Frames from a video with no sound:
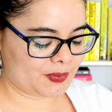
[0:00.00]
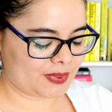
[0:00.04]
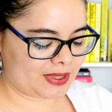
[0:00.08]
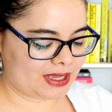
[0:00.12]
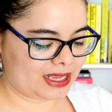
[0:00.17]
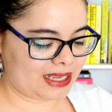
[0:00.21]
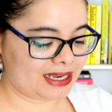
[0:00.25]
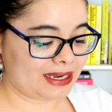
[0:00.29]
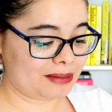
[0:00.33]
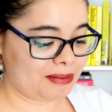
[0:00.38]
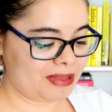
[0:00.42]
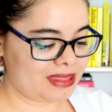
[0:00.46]

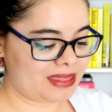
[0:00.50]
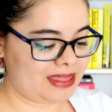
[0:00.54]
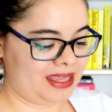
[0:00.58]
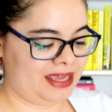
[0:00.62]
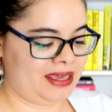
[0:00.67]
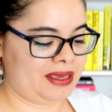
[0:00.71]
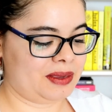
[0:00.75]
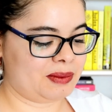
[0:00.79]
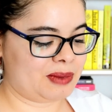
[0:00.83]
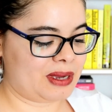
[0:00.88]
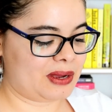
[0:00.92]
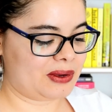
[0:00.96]
Let me think
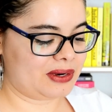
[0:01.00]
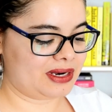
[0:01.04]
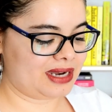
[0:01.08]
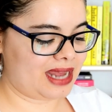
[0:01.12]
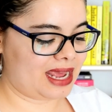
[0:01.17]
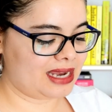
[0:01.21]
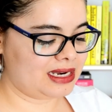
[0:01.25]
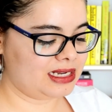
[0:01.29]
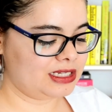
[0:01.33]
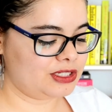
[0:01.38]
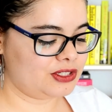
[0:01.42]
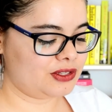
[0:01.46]
about it. I
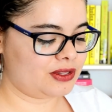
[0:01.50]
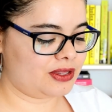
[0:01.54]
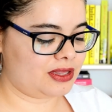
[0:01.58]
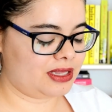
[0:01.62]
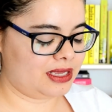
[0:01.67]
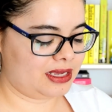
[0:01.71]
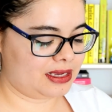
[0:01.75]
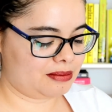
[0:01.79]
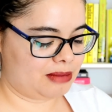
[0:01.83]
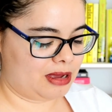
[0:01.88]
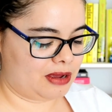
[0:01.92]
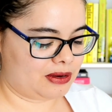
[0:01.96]
need to
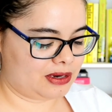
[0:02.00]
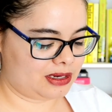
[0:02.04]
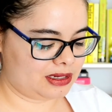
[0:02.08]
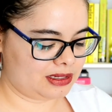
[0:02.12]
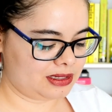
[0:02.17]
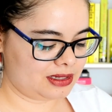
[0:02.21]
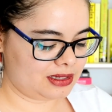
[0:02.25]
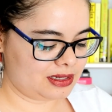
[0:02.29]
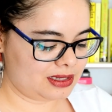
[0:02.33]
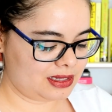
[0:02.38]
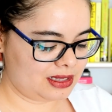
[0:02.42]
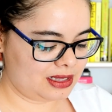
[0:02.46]
think about it,
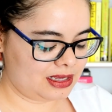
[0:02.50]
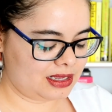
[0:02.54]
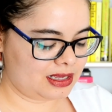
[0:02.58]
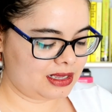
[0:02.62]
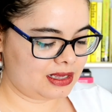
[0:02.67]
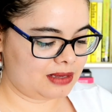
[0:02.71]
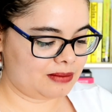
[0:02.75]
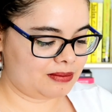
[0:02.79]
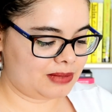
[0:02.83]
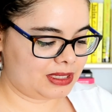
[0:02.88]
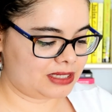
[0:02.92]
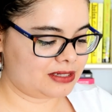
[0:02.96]

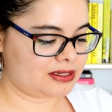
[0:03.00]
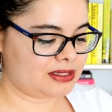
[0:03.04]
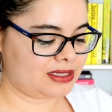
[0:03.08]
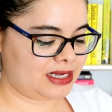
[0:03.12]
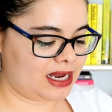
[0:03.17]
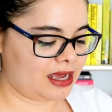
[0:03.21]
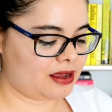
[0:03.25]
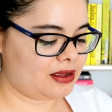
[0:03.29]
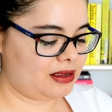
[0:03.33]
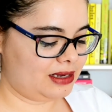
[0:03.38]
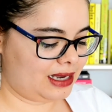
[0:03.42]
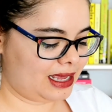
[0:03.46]
because
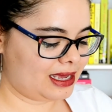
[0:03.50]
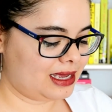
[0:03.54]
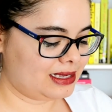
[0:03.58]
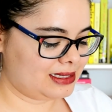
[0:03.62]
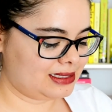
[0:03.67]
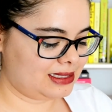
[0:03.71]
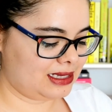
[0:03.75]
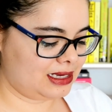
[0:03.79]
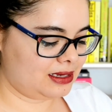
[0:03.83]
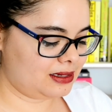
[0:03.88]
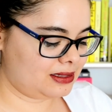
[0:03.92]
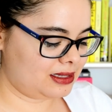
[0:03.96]
like I
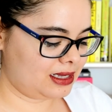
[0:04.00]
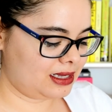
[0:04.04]
said,